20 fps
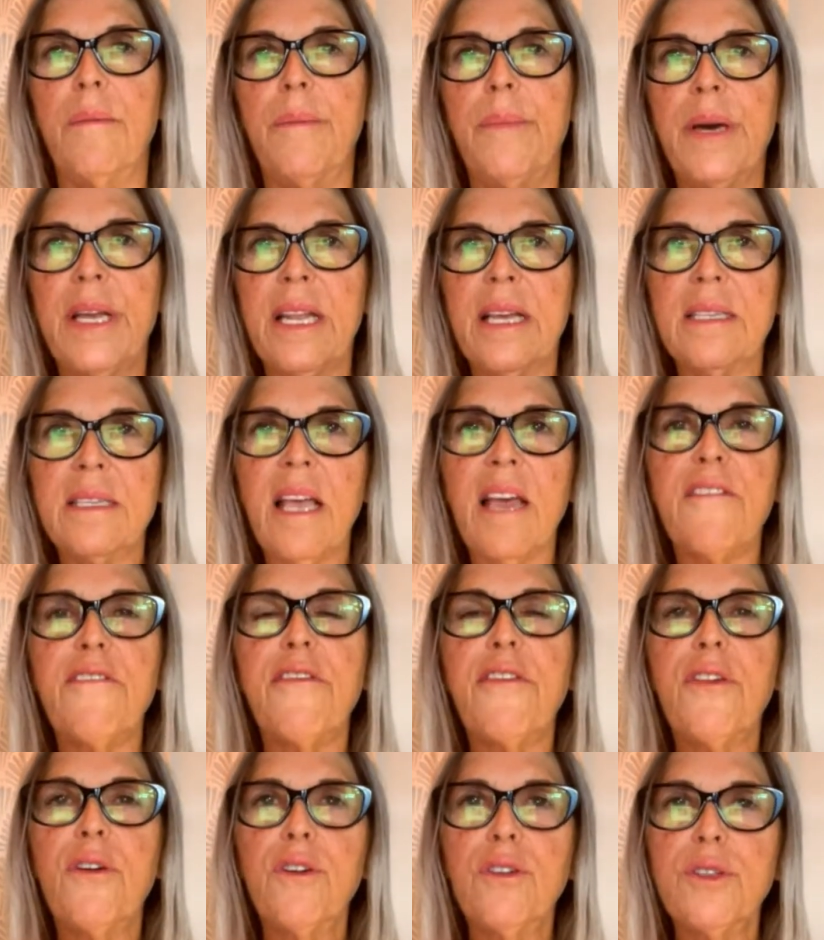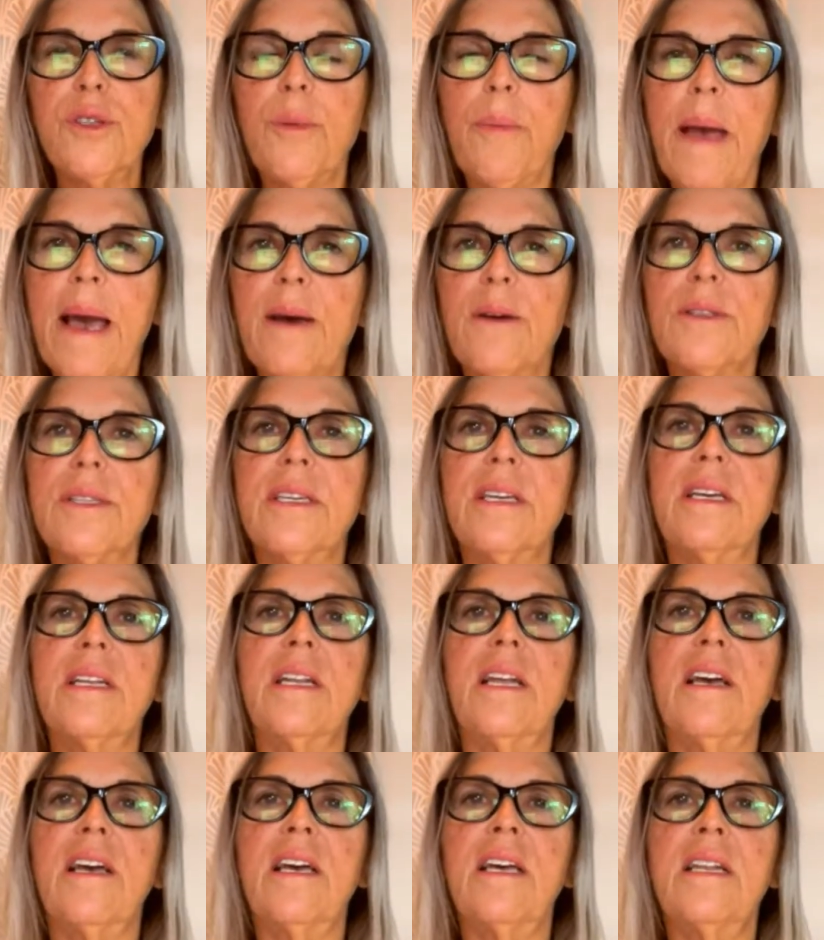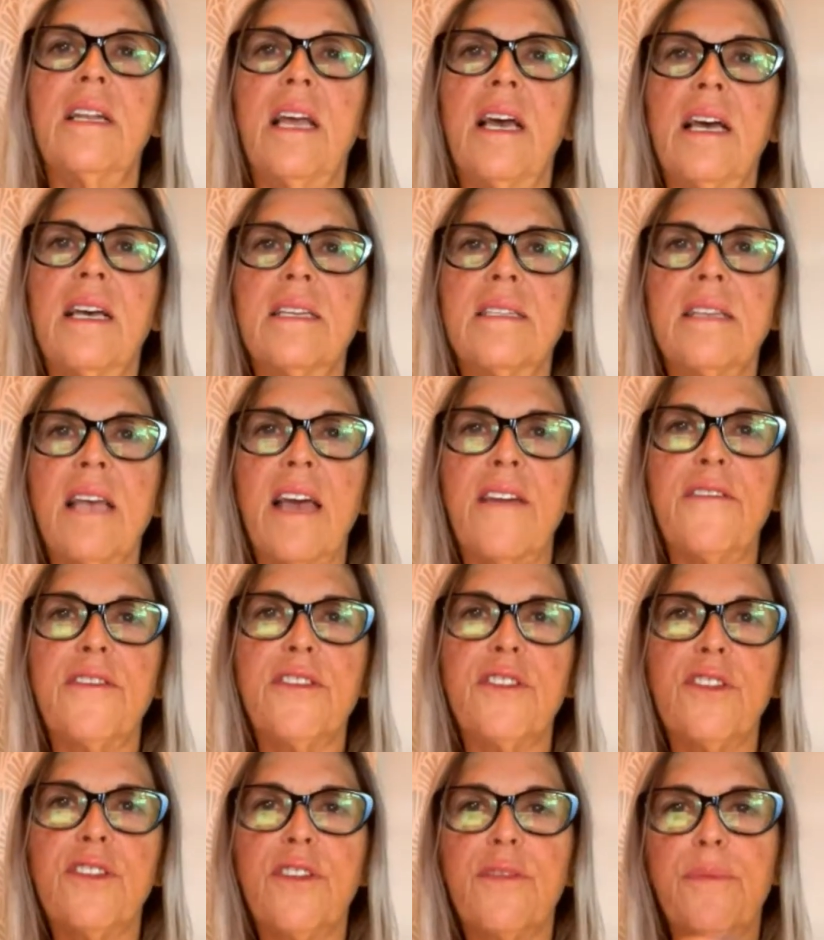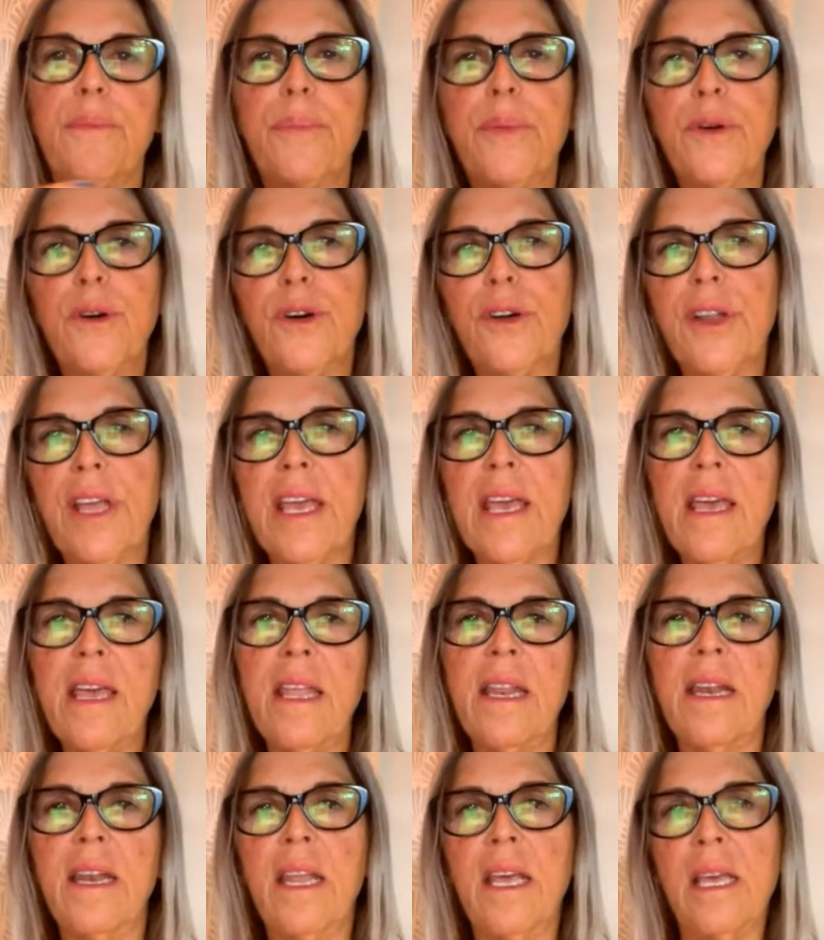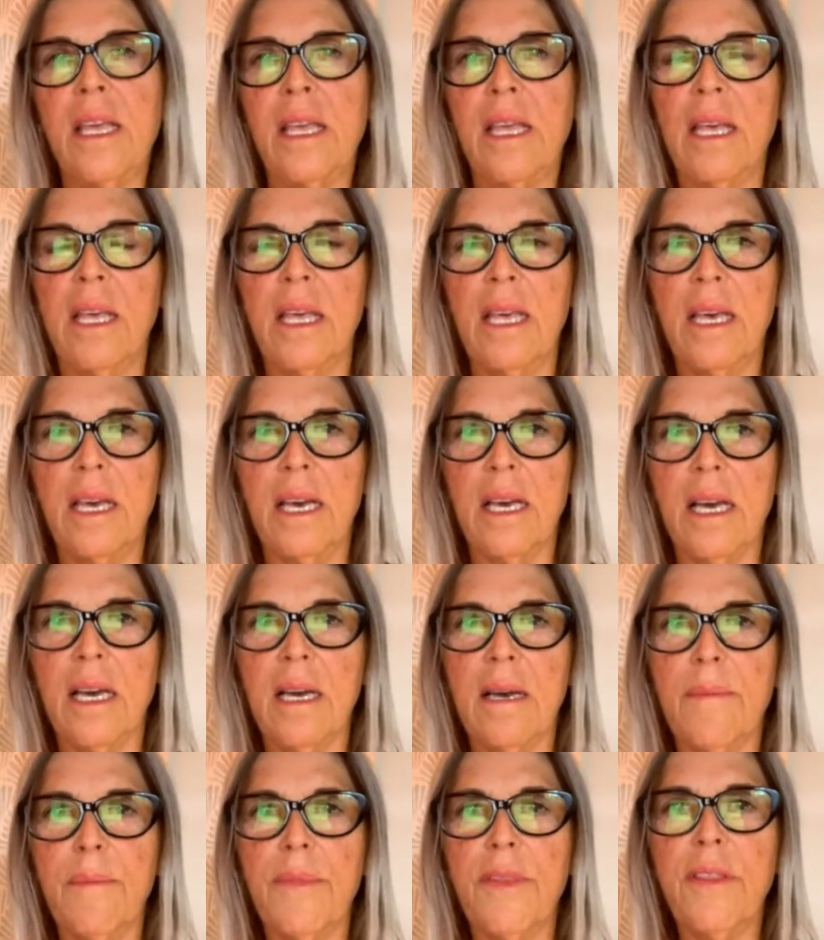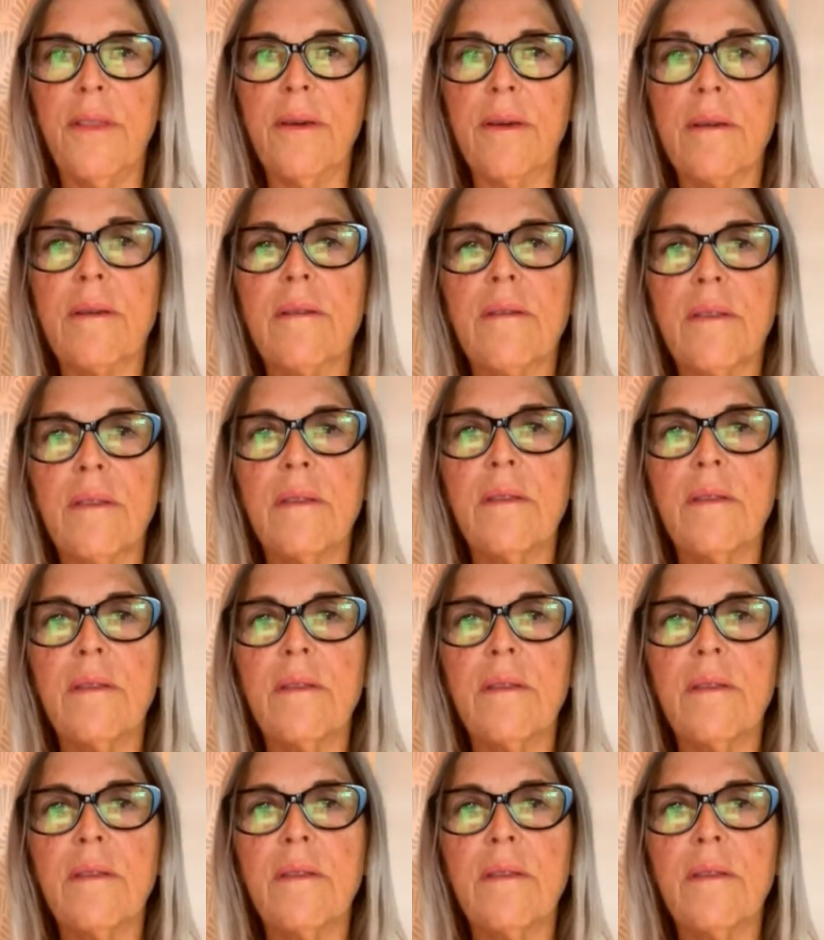But as I've thought about it and as I've sort of brought in the